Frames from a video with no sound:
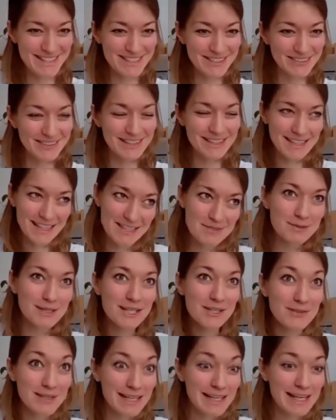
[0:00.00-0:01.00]
So that's what
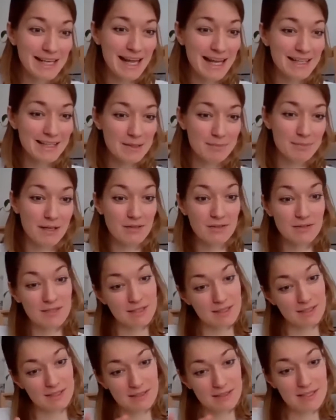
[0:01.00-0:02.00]
I really liked about
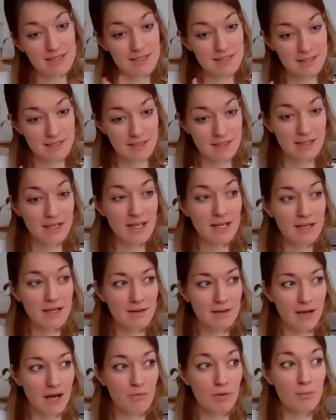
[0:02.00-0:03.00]

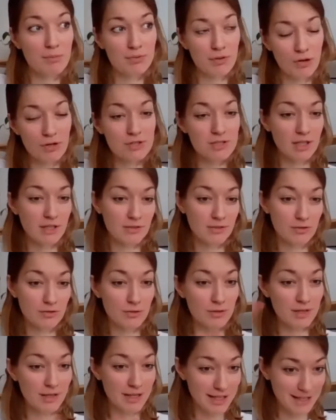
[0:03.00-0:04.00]
our project
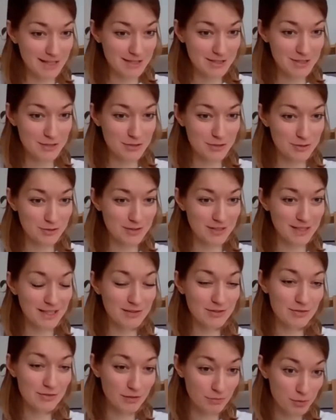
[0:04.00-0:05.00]
turning
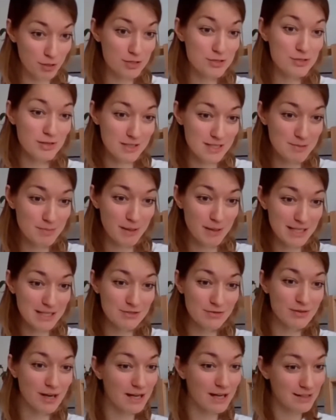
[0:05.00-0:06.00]
into the virtual space
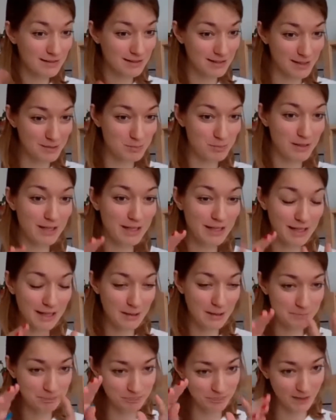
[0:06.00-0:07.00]
rather than
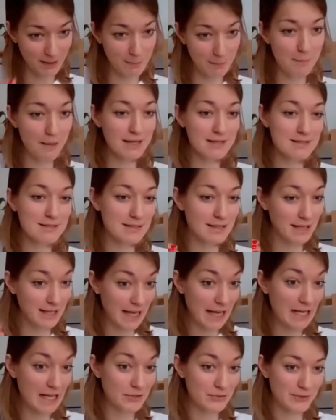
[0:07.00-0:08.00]
being based in a
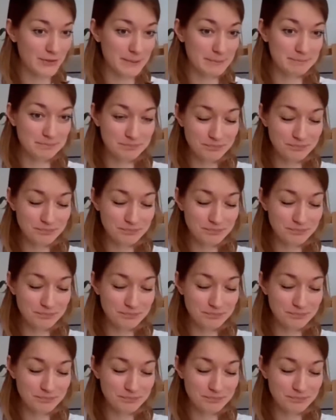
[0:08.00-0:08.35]
gallery.